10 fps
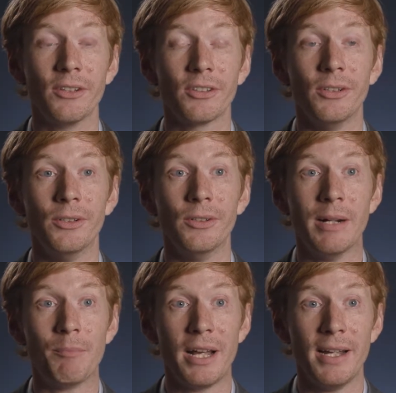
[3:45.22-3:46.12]
also
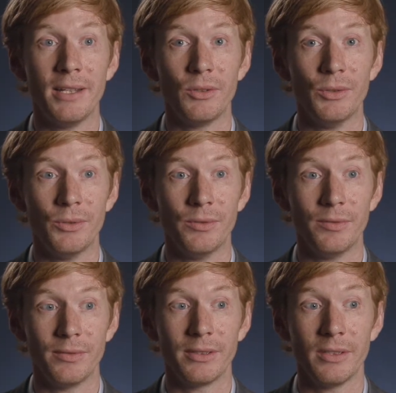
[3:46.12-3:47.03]
applied to
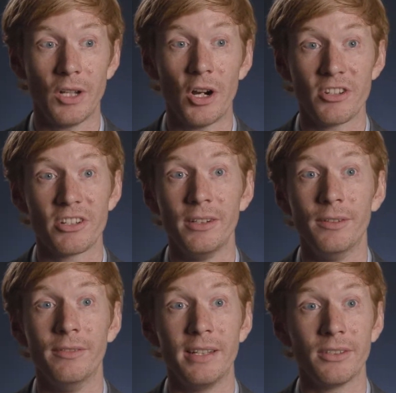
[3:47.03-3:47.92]

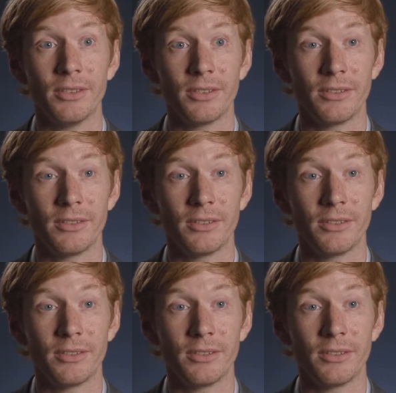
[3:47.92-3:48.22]
large-scale vessels